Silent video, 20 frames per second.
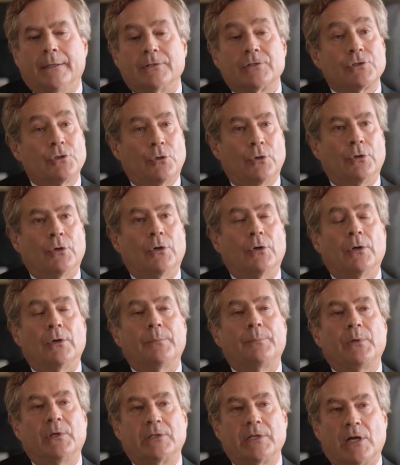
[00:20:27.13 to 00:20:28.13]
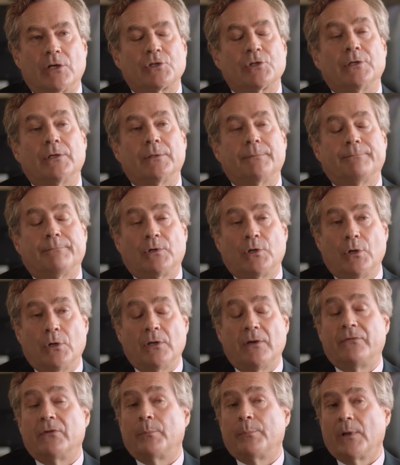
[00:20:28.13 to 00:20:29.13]
sooner, potentially could
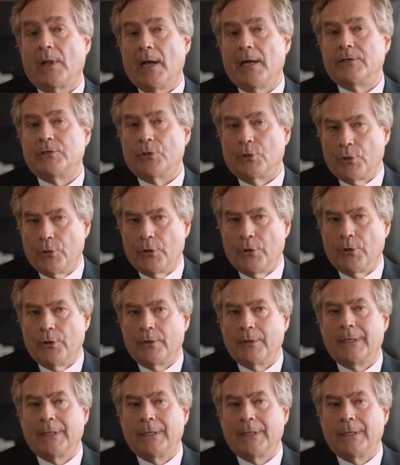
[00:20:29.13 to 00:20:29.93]
have applied to her.